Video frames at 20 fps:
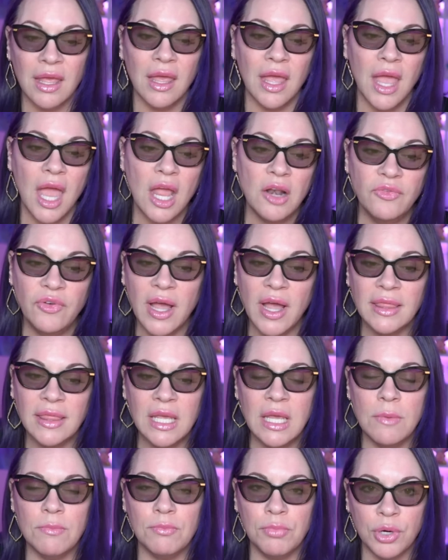And
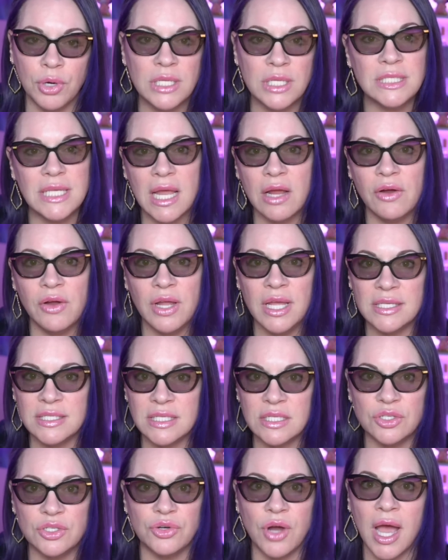finally, Prince Harry is
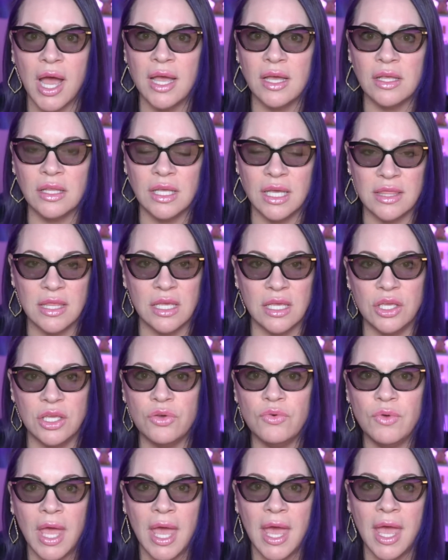in trial in
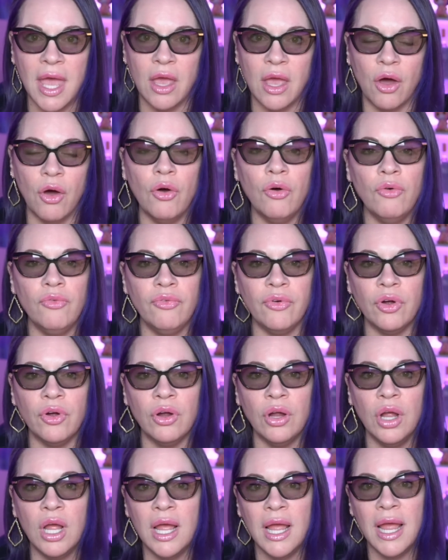the UK
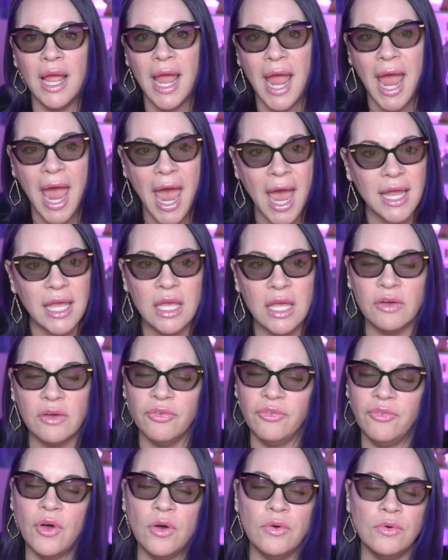over hacking of
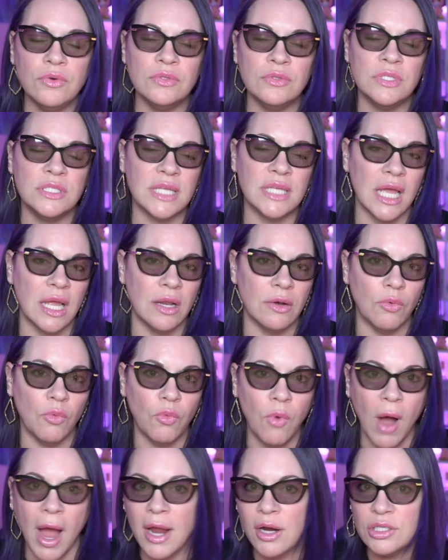phones
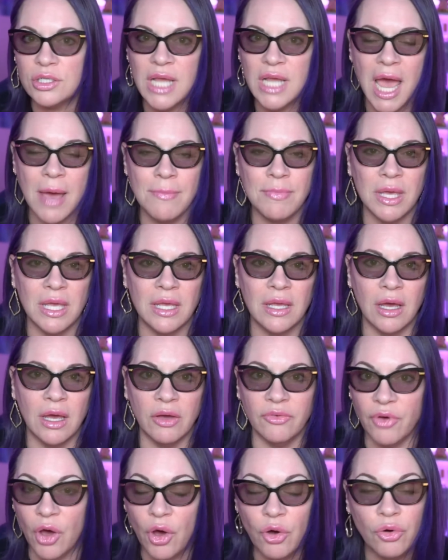and wiretapping
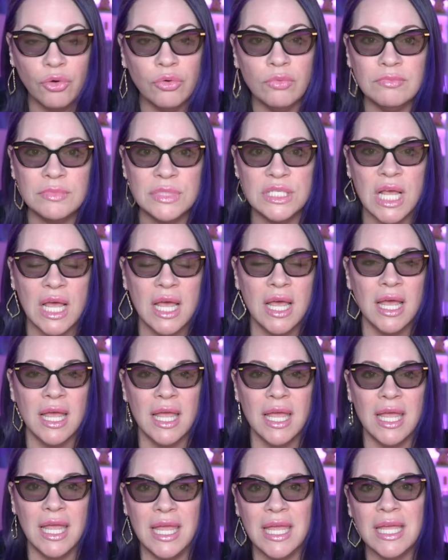of homes
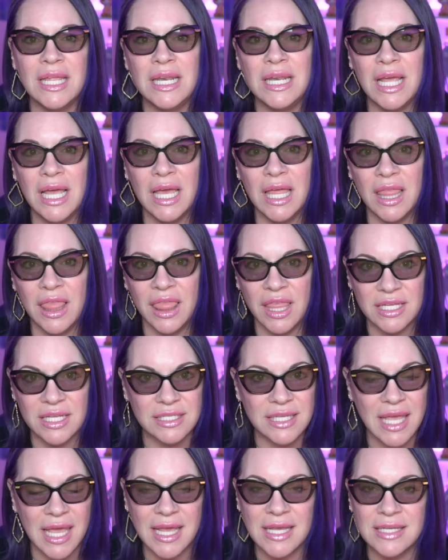in
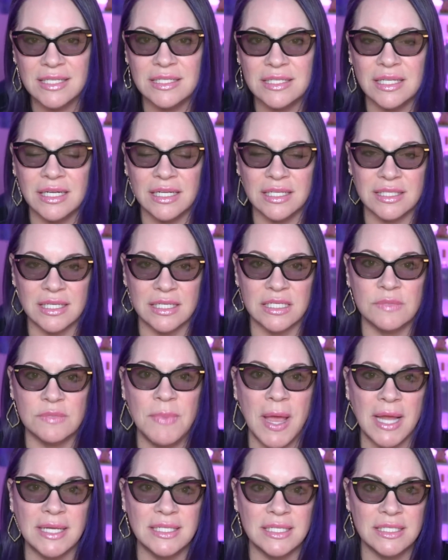this case that is
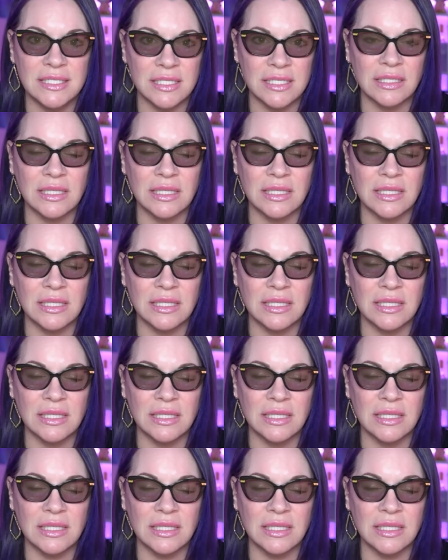expected to